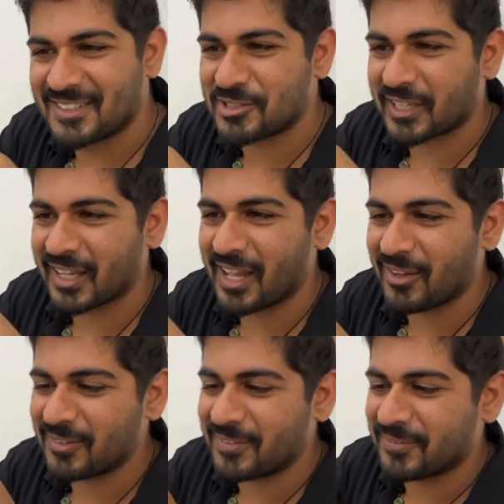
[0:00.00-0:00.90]
Check it
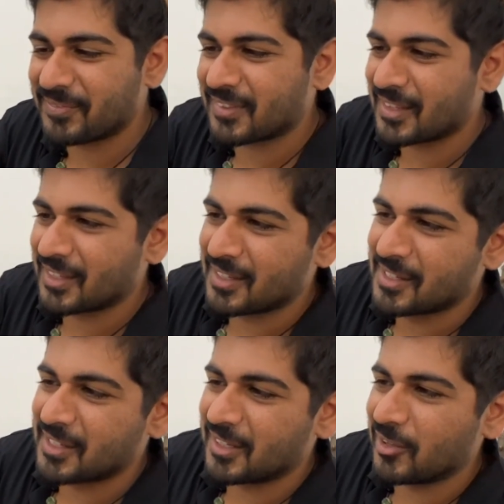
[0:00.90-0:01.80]
out.
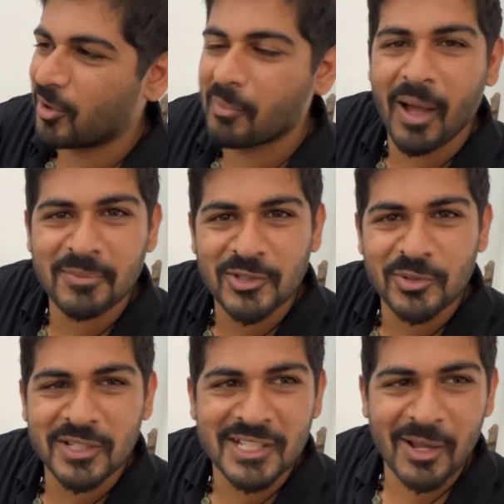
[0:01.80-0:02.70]
Little mom's
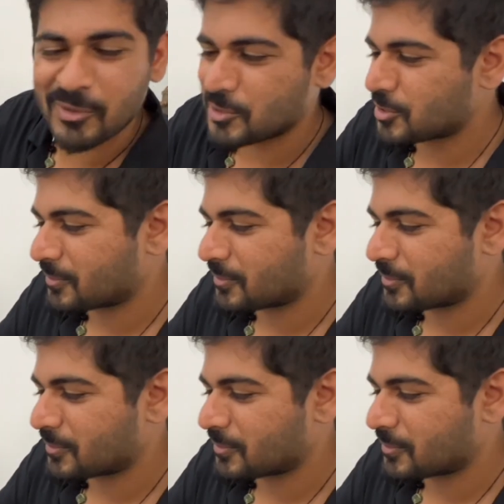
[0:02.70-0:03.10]
tuna sandwich.